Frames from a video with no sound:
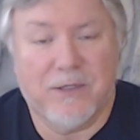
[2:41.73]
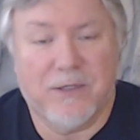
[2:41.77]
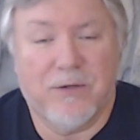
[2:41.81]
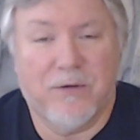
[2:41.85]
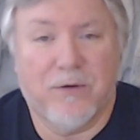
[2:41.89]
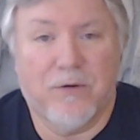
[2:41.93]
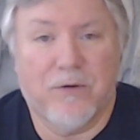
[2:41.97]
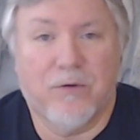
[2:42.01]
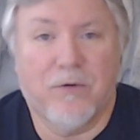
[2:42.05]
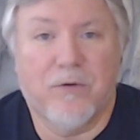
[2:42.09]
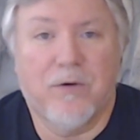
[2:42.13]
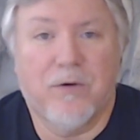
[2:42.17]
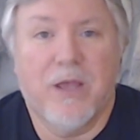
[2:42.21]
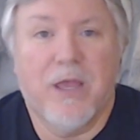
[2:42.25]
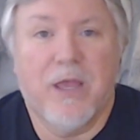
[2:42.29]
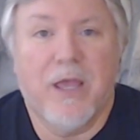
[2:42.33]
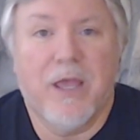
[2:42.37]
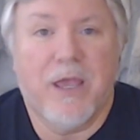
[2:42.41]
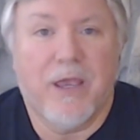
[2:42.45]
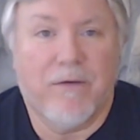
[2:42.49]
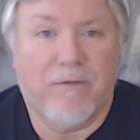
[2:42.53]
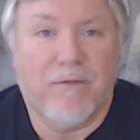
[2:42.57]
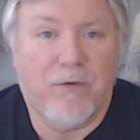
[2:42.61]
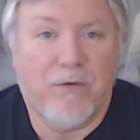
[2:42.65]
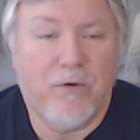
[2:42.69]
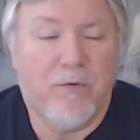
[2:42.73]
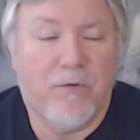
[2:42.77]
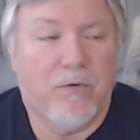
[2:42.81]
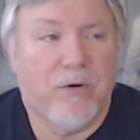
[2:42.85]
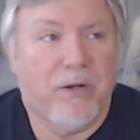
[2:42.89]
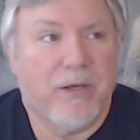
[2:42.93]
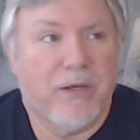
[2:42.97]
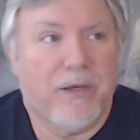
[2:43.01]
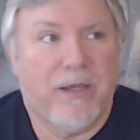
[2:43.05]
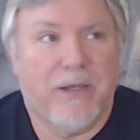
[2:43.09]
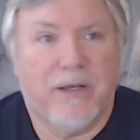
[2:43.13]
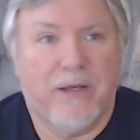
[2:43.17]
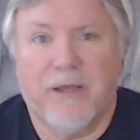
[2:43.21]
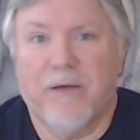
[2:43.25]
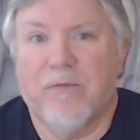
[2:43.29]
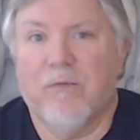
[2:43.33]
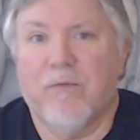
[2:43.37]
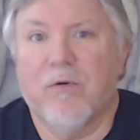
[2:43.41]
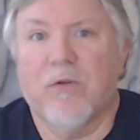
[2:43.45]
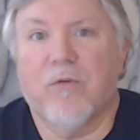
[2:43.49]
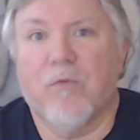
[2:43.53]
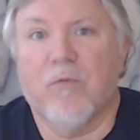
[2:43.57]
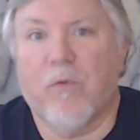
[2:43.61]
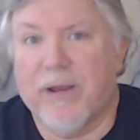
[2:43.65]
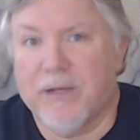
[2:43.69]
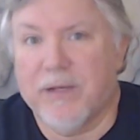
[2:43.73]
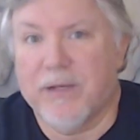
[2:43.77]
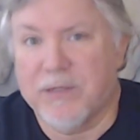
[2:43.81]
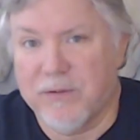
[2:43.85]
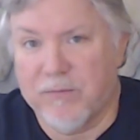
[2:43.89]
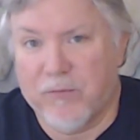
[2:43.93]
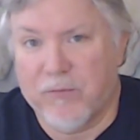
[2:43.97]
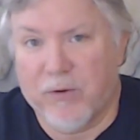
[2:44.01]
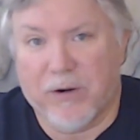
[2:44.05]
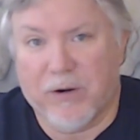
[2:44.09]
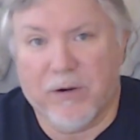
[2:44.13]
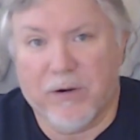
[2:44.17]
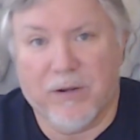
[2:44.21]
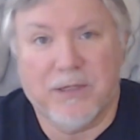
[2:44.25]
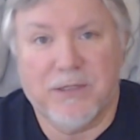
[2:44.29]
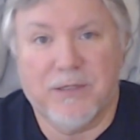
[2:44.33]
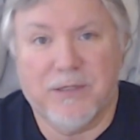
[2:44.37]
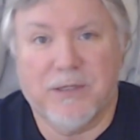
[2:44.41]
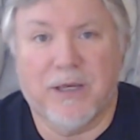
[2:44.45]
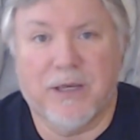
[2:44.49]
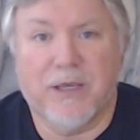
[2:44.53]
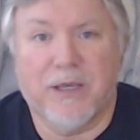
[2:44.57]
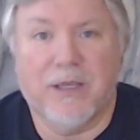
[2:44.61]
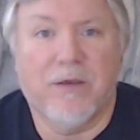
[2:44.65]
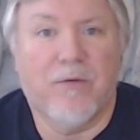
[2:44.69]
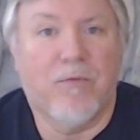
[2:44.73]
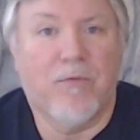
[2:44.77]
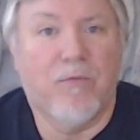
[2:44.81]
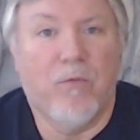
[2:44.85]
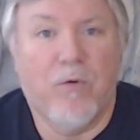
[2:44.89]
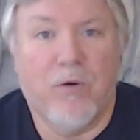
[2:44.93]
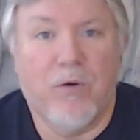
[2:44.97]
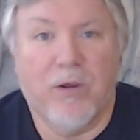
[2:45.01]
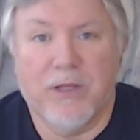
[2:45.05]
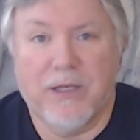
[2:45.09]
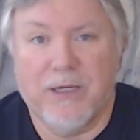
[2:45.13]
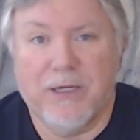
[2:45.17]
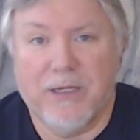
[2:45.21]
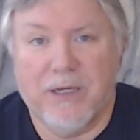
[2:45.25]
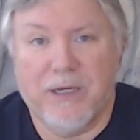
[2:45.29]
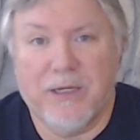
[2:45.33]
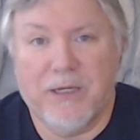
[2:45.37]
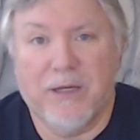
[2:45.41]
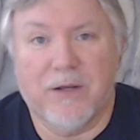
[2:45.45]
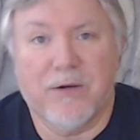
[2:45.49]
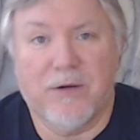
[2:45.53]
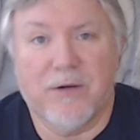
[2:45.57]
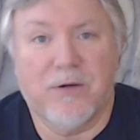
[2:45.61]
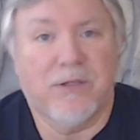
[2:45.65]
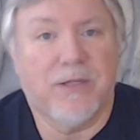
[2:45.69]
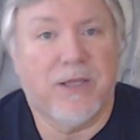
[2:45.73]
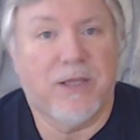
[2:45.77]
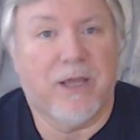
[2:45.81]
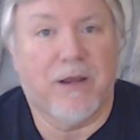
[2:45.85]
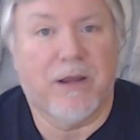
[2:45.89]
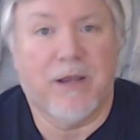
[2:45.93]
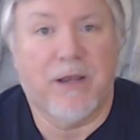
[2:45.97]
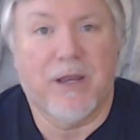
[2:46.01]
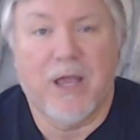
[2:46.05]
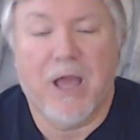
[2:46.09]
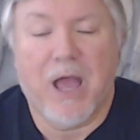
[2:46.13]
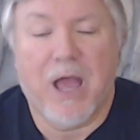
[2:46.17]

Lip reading: So if you were to get hit with ransomware, let's say, you really need to understand